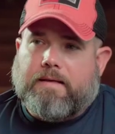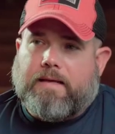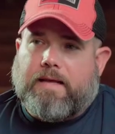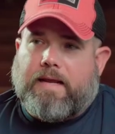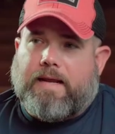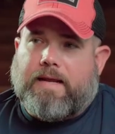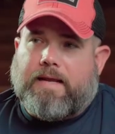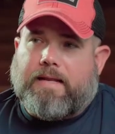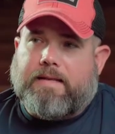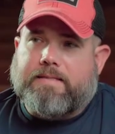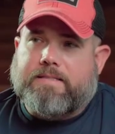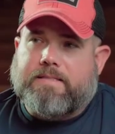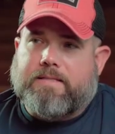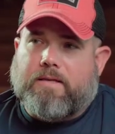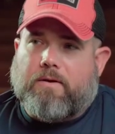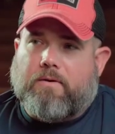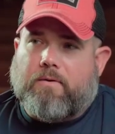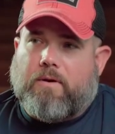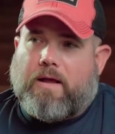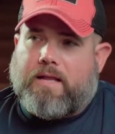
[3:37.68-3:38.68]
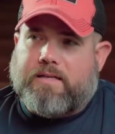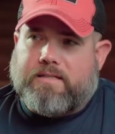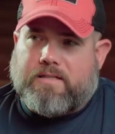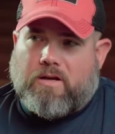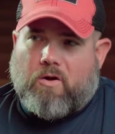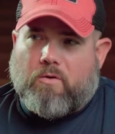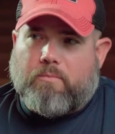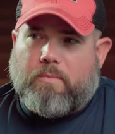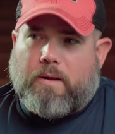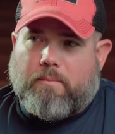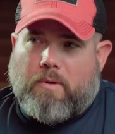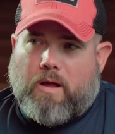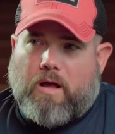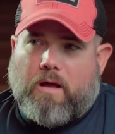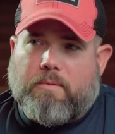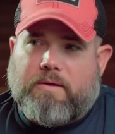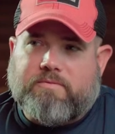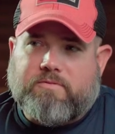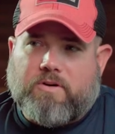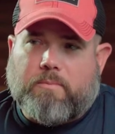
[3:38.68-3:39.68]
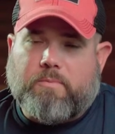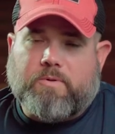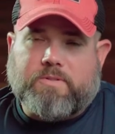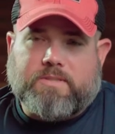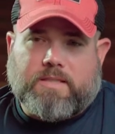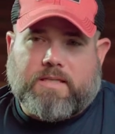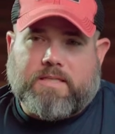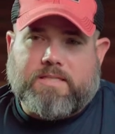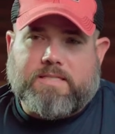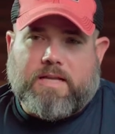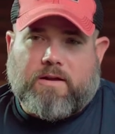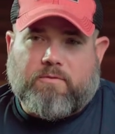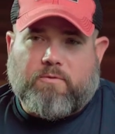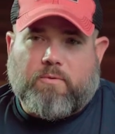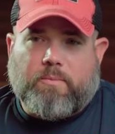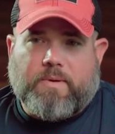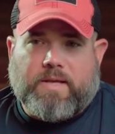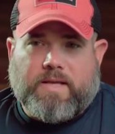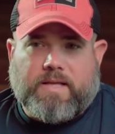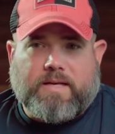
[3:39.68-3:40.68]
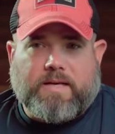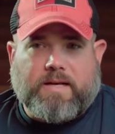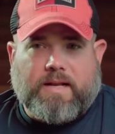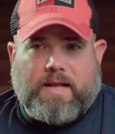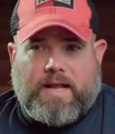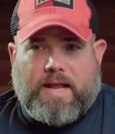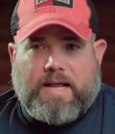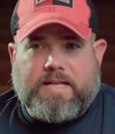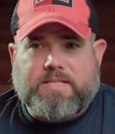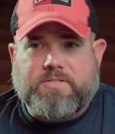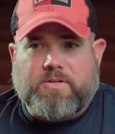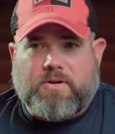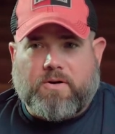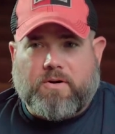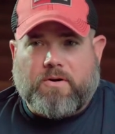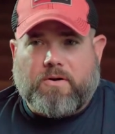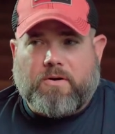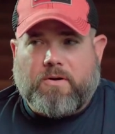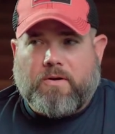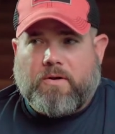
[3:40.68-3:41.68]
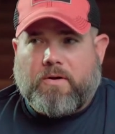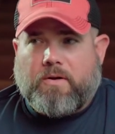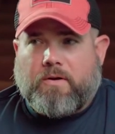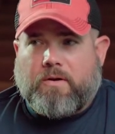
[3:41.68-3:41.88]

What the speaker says: And so I called my mom after I put the kids down for bed, and I asked her,